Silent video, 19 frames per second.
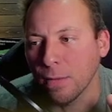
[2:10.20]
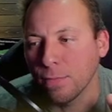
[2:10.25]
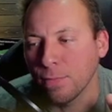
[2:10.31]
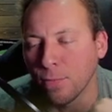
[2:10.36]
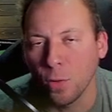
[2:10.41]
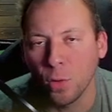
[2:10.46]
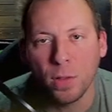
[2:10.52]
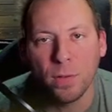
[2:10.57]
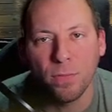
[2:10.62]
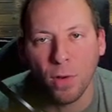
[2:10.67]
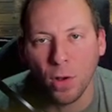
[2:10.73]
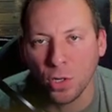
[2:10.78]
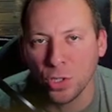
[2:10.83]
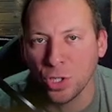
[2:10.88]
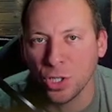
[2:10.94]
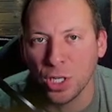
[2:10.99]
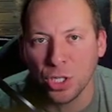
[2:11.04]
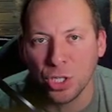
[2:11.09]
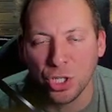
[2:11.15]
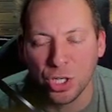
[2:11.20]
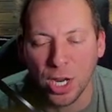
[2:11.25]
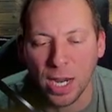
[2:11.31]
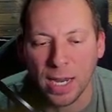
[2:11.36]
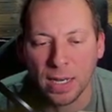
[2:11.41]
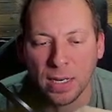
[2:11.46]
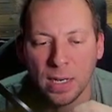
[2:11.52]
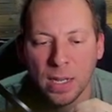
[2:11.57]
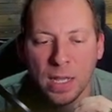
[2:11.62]
fully functioning
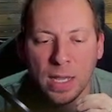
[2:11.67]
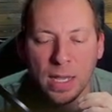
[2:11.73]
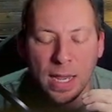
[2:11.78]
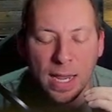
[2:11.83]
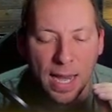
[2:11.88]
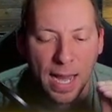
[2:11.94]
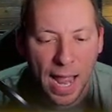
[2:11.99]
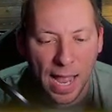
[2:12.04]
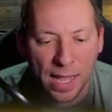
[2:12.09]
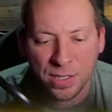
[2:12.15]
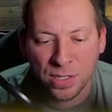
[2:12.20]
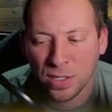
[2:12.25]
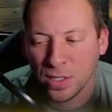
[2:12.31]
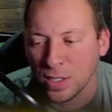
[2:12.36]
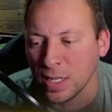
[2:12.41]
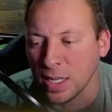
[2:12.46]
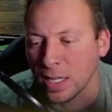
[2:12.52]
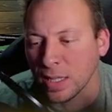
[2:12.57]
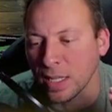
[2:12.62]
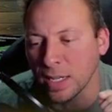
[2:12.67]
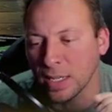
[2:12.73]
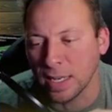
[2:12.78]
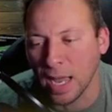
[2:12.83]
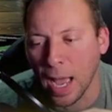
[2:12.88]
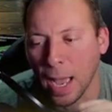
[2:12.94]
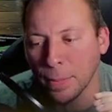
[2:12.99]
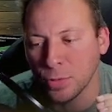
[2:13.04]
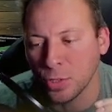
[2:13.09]
chain. It hasn't seen the
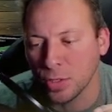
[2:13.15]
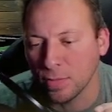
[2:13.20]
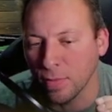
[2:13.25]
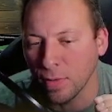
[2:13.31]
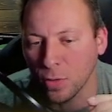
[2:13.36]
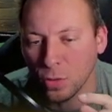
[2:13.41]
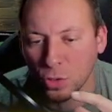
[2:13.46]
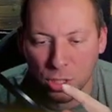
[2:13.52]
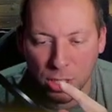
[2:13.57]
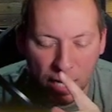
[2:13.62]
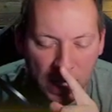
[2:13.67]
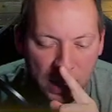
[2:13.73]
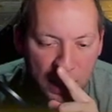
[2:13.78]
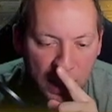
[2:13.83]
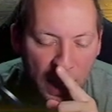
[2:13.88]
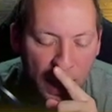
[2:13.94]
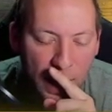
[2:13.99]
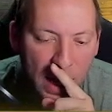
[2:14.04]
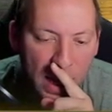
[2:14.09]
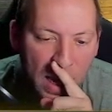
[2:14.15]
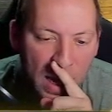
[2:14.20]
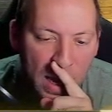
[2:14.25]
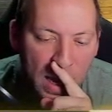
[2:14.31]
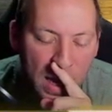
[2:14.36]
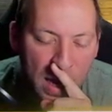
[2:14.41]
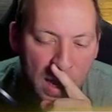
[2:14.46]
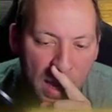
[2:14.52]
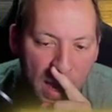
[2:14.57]
adoption of other chains yet.
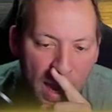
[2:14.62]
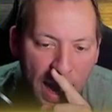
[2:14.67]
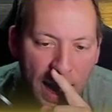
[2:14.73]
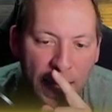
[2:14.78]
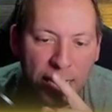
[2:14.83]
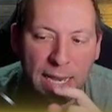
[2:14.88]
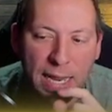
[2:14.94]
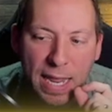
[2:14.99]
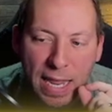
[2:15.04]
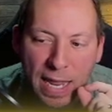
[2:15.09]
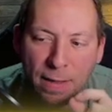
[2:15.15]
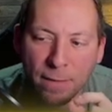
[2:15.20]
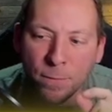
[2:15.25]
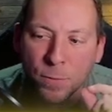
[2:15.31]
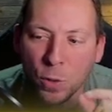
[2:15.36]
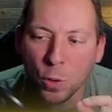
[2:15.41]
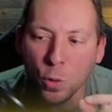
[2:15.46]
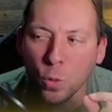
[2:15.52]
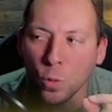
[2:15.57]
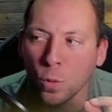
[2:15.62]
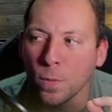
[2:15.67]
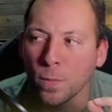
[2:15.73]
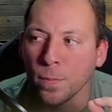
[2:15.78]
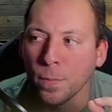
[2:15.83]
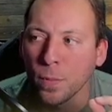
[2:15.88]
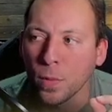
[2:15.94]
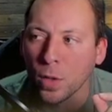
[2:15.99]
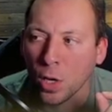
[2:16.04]
And if you
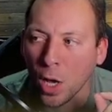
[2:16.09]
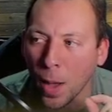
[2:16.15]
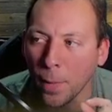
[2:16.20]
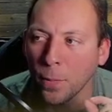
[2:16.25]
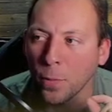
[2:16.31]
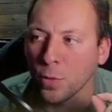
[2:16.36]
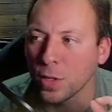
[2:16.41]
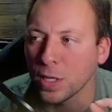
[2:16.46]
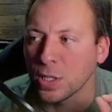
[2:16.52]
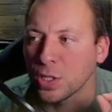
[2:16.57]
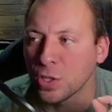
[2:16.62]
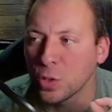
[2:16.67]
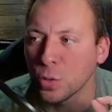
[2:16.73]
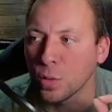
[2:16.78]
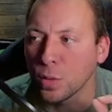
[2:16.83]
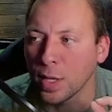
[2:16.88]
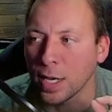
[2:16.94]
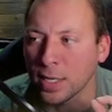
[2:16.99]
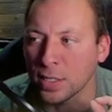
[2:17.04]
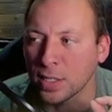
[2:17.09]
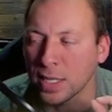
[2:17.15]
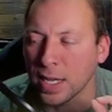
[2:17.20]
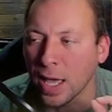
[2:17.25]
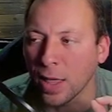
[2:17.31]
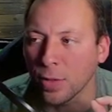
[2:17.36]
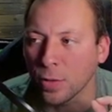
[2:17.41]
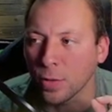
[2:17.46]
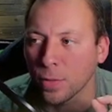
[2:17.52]
couple these two things
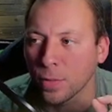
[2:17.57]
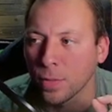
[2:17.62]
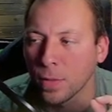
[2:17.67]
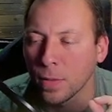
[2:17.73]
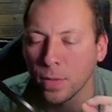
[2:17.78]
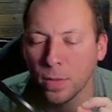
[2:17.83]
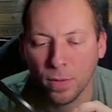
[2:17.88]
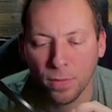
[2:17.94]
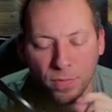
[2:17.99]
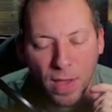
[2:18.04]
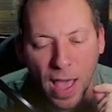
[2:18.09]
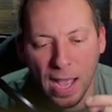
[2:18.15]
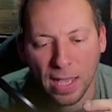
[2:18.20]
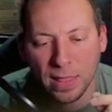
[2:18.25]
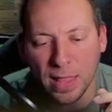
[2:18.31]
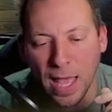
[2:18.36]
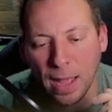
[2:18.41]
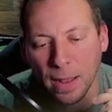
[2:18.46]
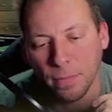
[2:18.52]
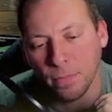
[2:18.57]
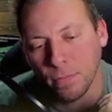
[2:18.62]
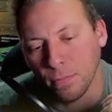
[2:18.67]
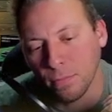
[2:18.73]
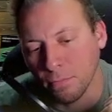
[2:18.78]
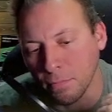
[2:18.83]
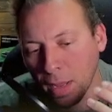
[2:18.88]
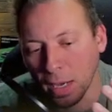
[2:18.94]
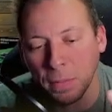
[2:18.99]
together, the fact that
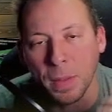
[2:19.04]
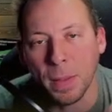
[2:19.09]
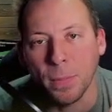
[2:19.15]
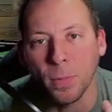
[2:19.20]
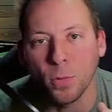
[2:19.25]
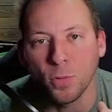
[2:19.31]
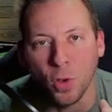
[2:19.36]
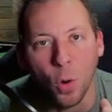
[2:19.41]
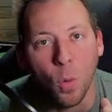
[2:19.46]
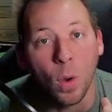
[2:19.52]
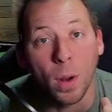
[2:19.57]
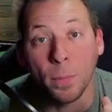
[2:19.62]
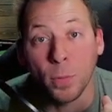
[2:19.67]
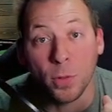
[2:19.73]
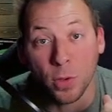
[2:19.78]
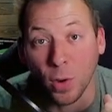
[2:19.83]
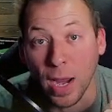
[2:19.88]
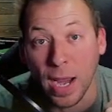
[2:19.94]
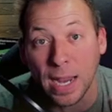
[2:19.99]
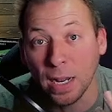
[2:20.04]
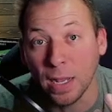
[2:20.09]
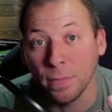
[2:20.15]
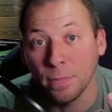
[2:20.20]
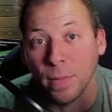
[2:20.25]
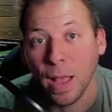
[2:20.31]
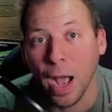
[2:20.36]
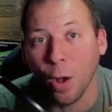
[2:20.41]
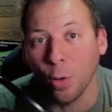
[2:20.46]
many people don't want to put their
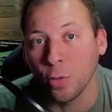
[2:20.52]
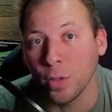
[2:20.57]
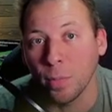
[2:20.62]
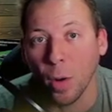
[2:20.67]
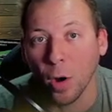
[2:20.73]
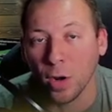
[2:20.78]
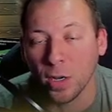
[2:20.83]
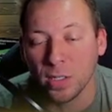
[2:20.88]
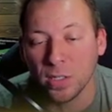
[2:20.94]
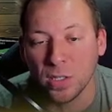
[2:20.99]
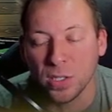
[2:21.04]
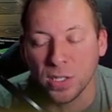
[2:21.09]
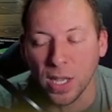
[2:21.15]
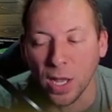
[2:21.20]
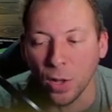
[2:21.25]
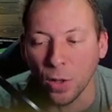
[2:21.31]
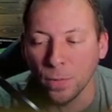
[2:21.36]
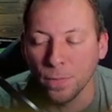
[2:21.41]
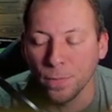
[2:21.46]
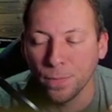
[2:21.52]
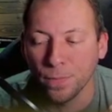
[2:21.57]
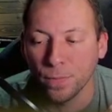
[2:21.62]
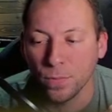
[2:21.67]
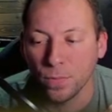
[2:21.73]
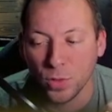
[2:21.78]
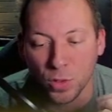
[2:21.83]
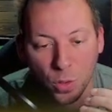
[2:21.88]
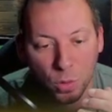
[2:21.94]
ADA out in the market to sell,
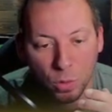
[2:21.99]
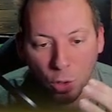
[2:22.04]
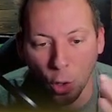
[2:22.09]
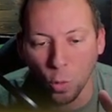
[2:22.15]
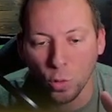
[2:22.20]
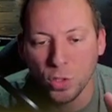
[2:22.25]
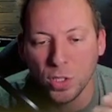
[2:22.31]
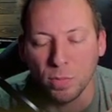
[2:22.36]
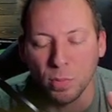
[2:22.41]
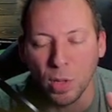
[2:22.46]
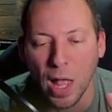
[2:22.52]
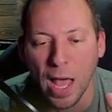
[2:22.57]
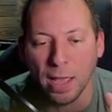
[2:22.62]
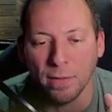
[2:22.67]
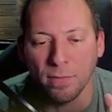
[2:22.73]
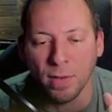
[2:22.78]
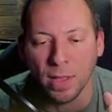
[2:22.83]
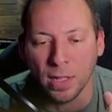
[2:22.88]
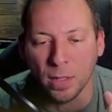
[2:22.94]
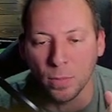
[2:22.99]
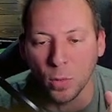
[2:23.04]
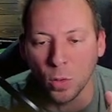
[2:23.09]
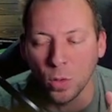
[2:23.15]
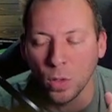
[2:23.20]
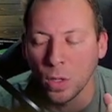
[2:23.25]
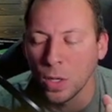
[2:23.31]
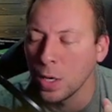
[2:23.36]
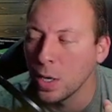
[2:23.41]
so low supply available,